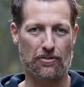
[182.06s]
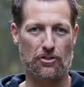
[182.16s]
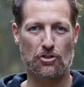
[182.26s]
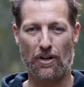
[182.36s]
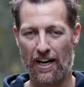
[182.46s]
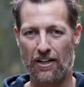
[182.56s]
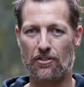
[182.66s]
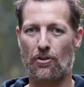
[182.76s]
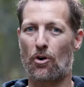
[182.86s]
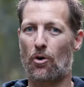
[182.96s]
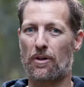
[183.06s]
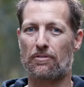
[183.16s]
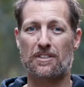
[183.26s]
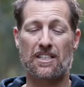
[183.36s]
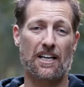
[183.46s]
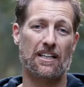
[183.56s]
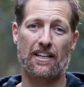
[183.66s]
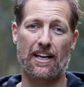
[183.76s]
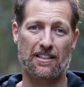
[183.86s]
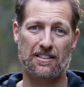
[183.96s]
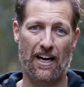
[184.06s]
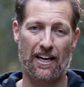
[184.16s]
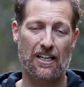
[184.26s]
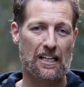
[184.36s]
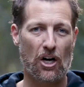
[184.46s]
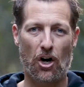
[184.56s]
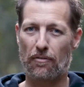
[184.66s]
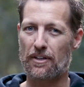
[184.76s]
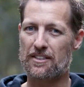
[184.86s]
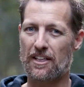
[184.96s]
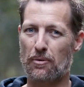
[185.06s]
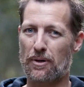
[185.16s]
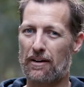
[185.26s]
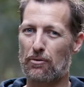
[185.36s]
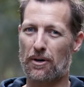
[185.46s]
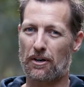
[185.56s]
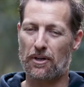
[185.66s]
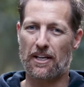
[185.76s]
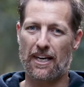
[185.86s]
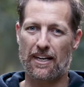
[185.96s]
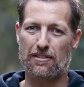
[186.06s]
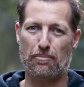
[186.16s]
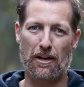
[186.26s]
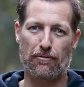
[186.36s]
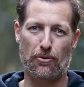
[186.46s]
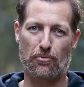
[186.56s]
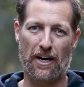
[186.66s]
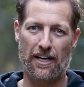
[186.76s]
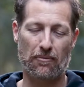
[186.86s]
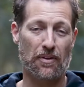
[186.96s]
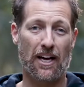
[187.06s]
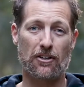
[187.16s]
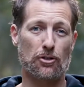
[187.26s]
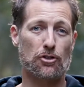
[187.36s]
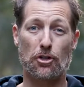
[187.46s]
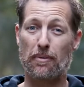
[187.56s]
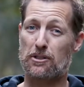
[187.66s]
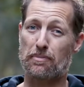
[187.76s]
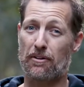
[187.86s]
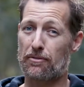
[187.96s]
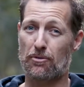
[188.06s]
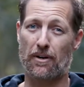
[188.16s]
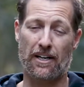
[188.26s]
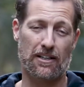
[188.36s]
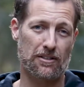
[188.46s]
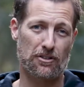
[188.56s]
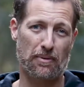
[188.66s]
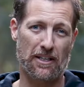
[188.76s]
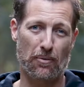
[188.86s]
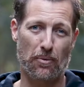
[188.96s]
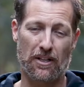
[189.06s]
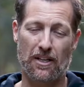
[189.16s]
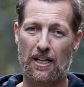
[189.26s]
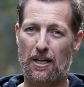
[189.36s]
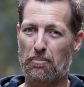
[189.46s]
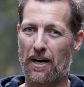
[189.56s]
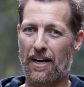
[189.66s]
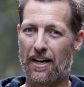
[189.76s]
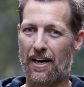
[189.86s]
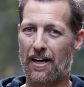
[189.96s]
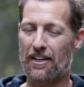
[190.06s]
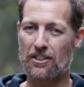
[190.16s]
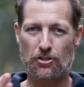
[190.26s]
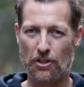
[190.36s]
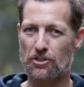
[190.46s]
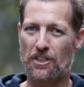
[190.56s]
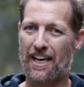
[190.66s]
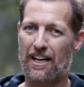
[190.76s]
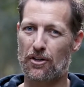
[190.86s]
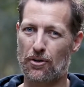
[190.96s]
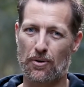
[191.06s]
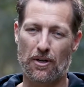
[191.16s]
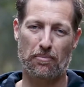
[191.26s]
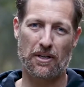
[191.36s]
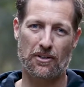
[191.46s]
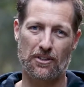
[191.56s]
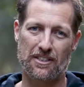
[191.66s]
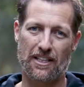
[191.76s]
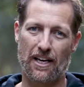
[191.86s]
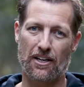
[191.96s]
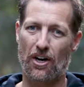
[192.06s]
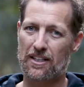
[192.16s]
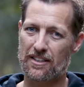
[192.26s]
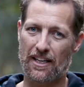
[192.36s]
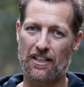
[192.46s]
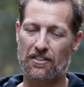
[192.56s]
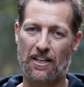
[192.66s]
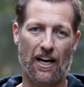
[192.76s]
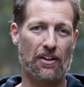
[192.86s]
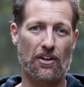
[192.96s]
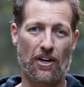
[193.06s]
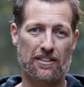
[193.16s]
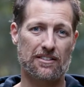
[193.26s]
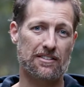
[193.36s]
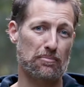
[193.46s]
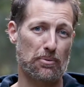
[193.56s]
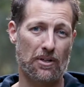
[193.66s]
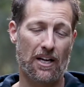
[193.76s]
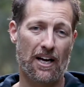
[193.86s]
of strains or with fatigue the next day. Obviously, we never want to really get into barefoot running and do too much barefoot running to begin with. But these drills you can do because they're nice and easy and they're nice and simple